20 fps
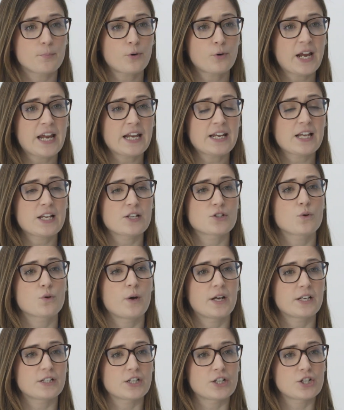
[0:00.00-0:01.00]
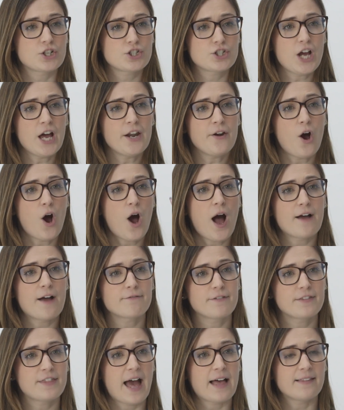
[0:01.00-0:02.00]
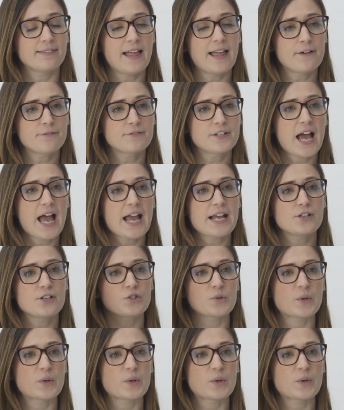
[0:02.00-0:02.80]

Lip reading: brain is going to shut off that left eye,